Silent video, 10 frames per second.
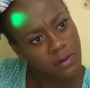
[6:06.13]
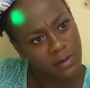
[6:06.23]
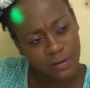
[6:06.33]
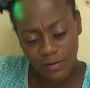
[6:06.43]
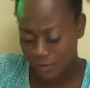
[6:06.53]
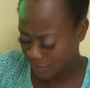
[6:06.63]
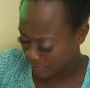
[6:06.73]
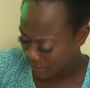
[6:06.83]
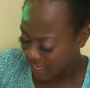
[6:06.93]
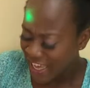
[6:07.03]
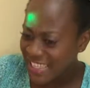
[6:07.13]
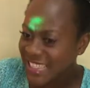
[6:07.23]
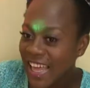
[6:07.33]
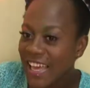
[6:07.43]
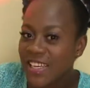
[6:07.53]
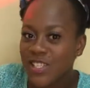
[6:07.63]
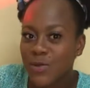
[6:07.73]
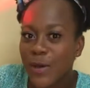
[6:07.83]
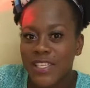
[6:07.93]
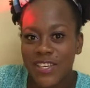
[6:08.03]
Oh, it's like a
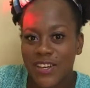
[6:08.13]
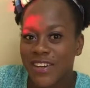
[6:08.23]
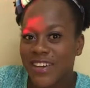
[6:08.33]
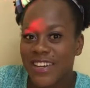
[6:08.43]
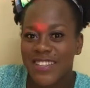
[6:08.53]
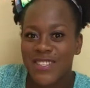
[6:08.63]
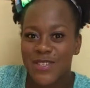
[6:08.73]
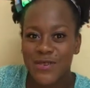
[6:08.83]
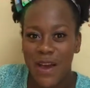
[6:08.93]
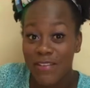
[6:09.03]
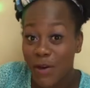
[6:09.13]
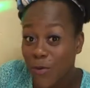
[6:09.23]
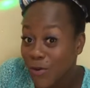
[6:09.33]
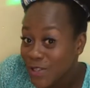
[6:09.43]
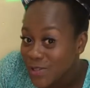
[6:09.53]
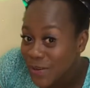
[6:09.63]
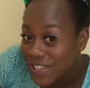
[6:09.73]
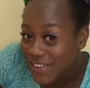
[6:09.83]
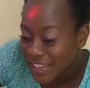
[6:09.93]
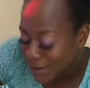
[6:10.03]
sweater. Do you have a wool
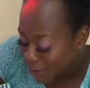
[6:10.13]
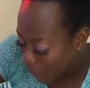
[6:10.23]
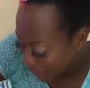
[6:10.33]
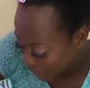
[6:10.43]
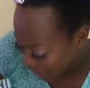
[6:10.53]
sweater at home?